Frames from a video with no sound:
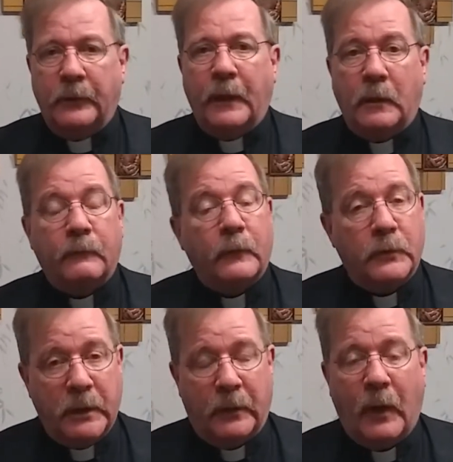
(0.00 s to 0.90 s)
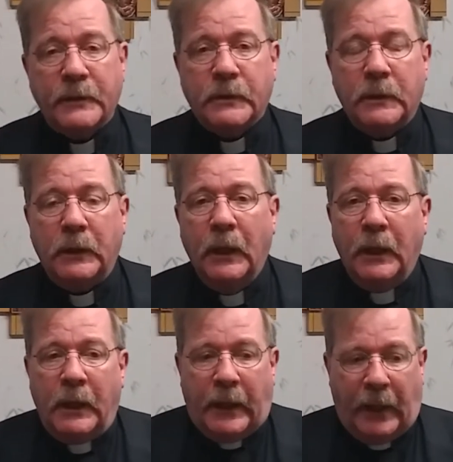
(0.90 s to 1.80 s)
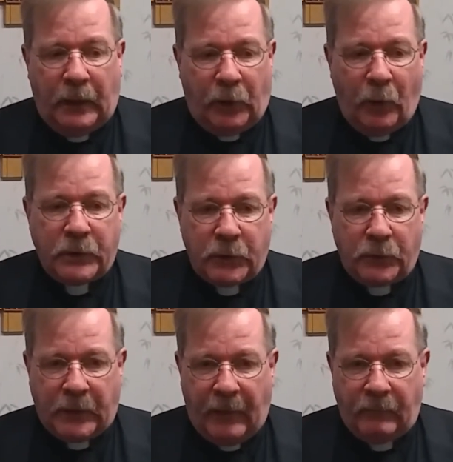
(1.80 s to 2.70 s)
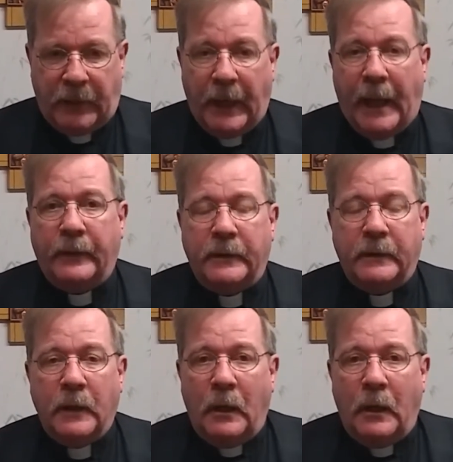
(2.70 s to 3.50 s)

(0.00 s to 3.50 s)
Thank you for your generosity, and encourage those that haven't yet had the